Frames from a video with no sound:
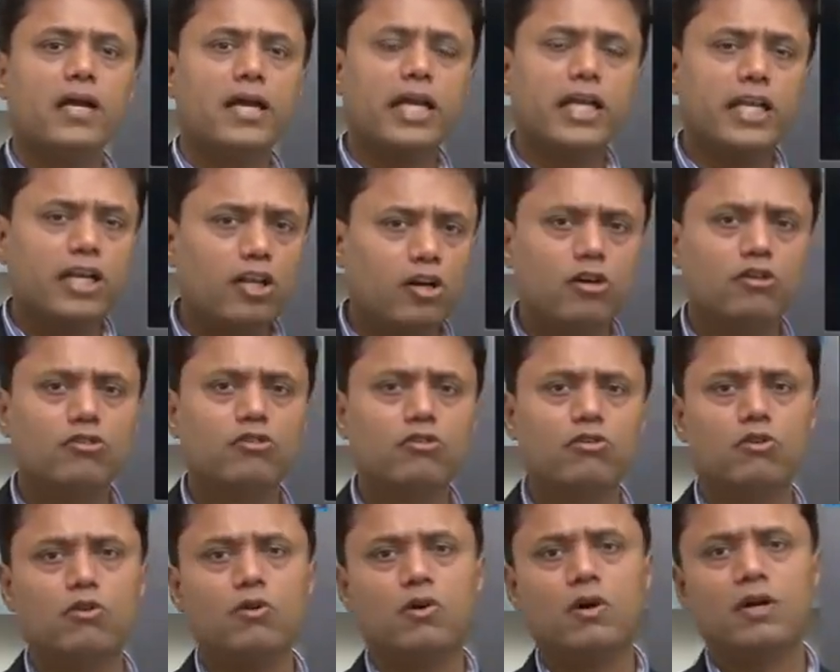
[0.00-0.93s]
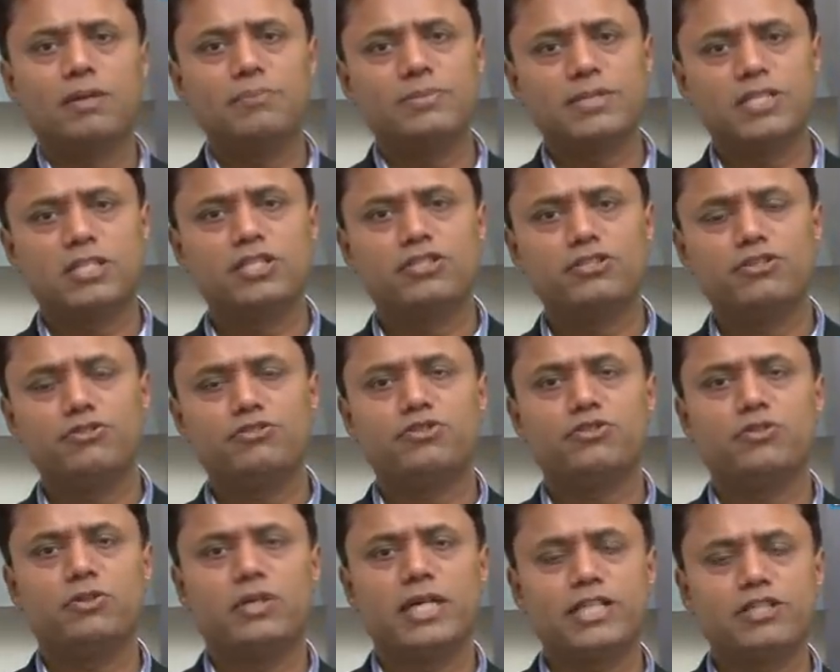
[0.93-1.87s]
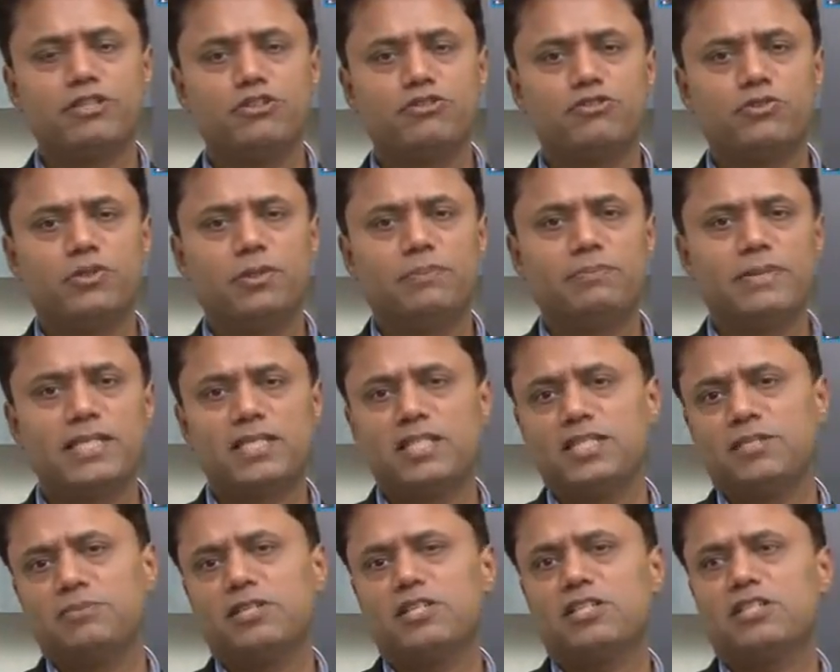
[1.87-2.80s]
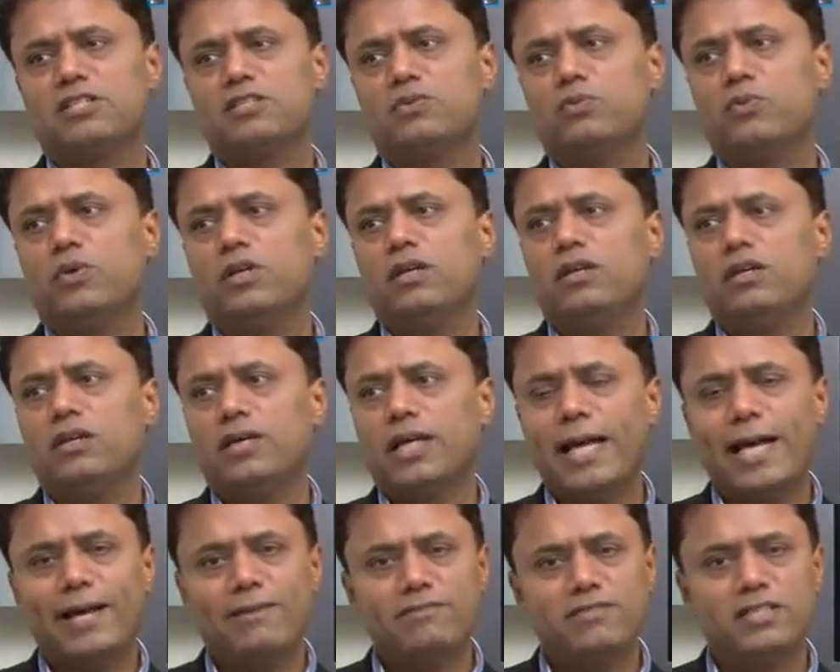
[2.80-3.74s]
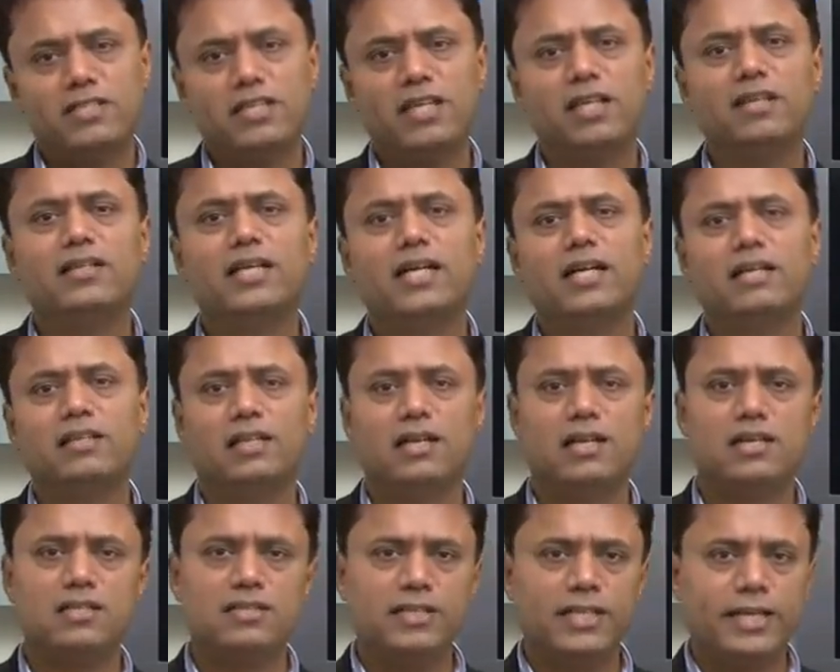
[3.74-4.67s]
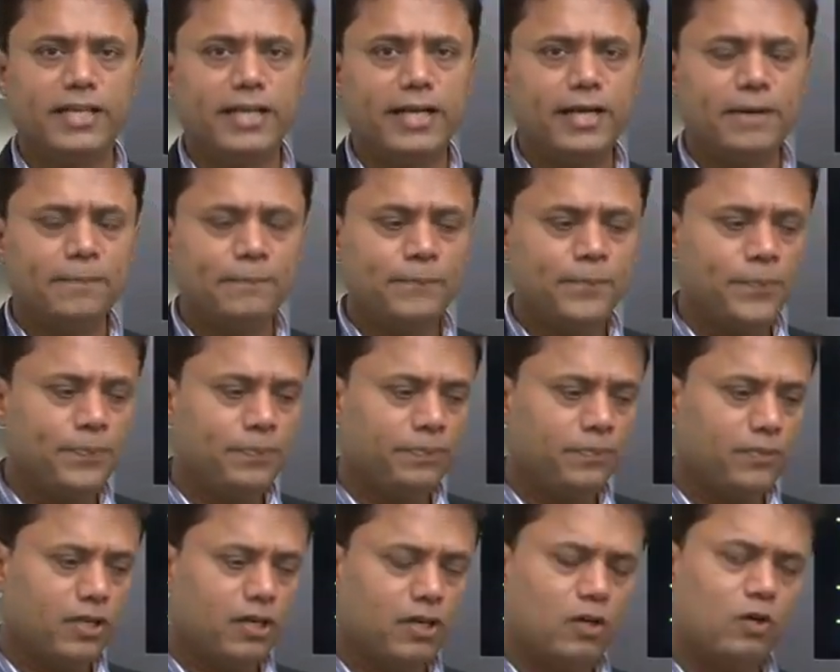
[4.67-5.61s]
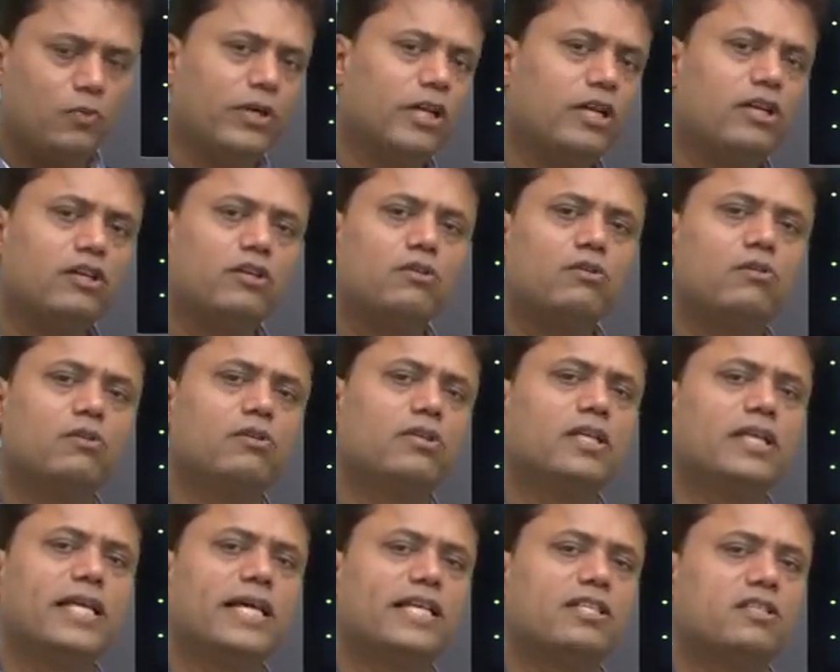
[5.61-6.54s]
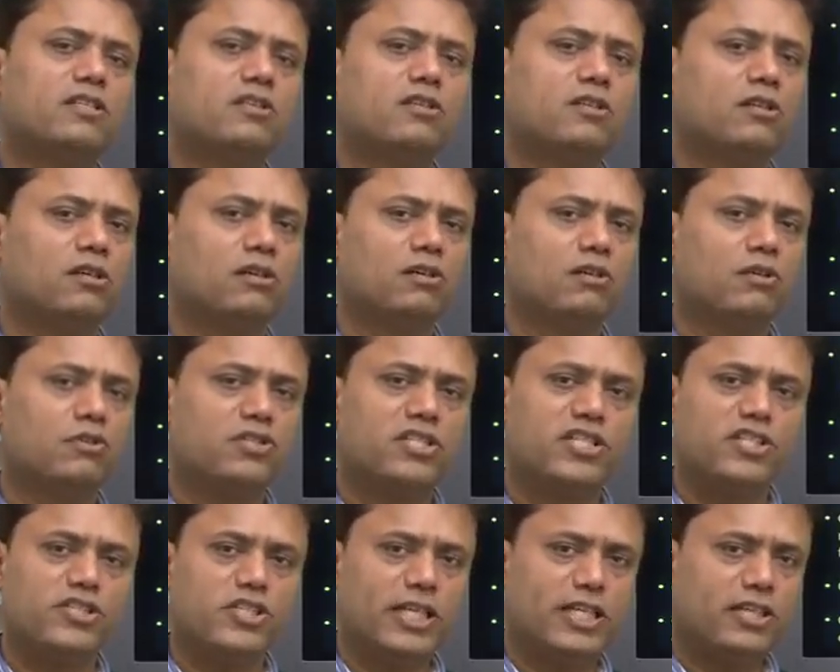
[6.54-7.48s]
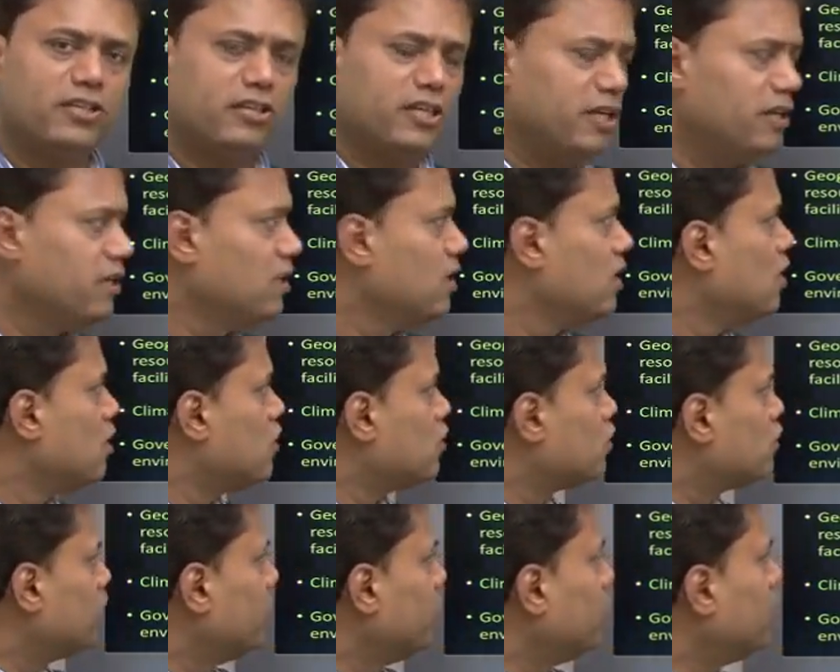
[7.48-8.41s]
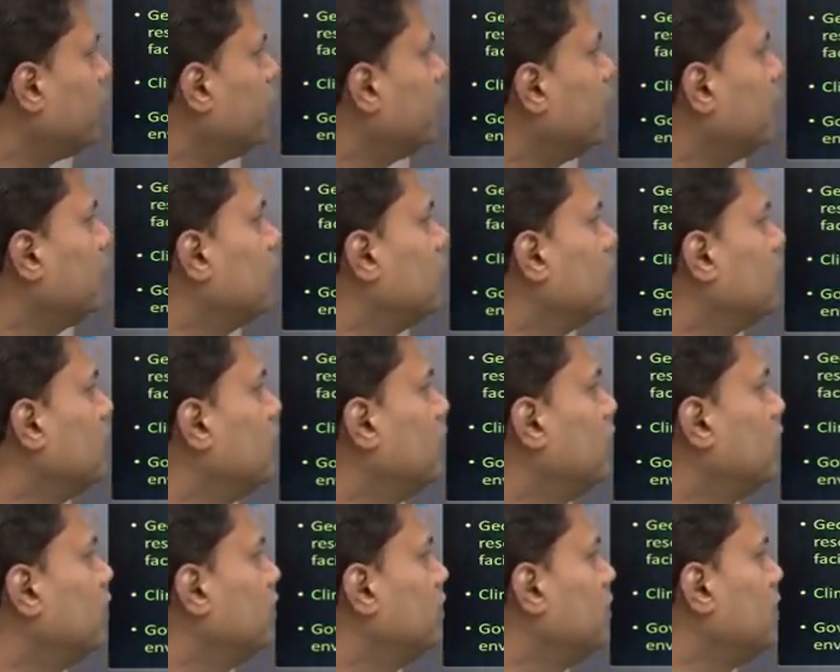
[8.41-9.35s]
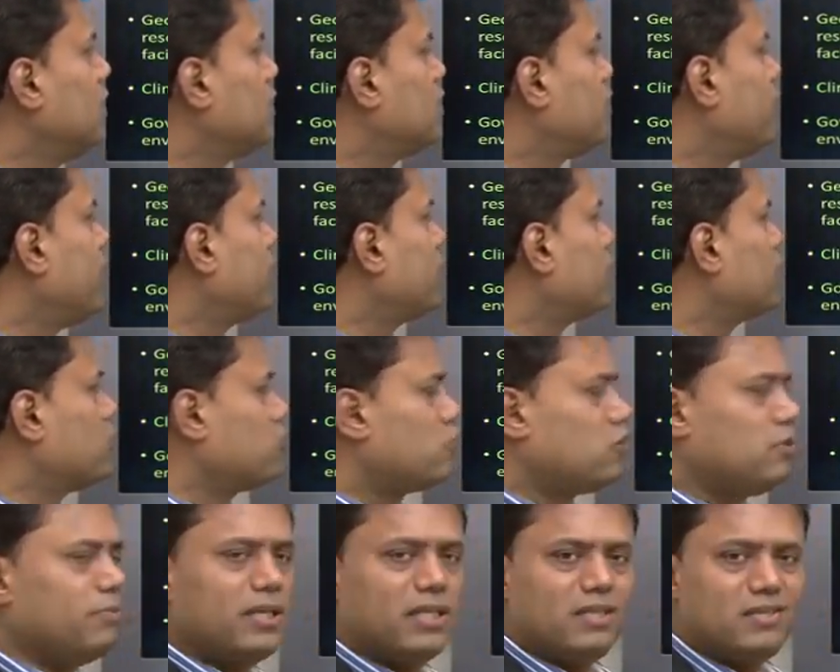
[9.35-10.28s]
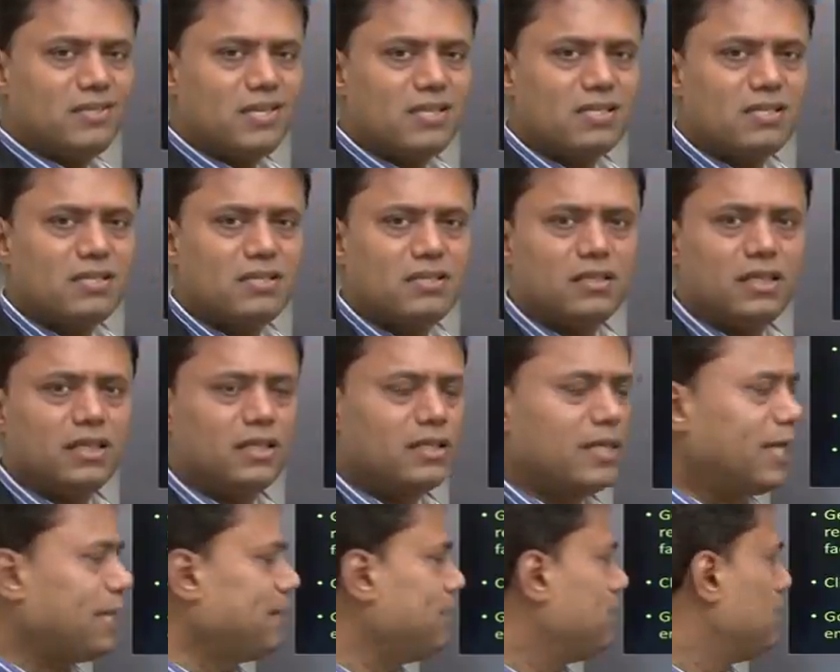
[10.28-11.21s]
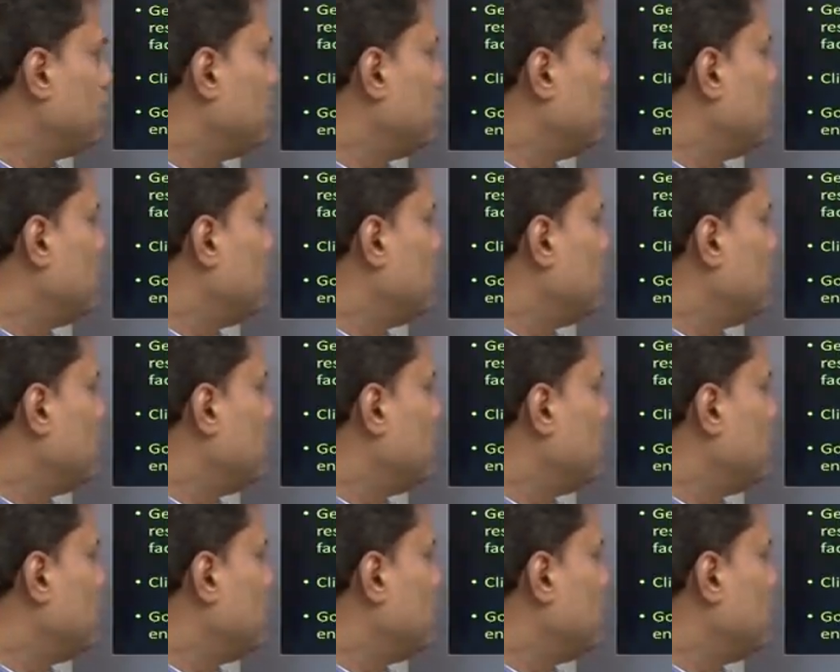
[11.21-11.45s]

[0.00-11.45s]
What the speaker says: It cannot grow on a business as usual basis, because we have seen that in the last decade. Now we need to go to the next growth trajectory. So we need these factors to be addressed in time.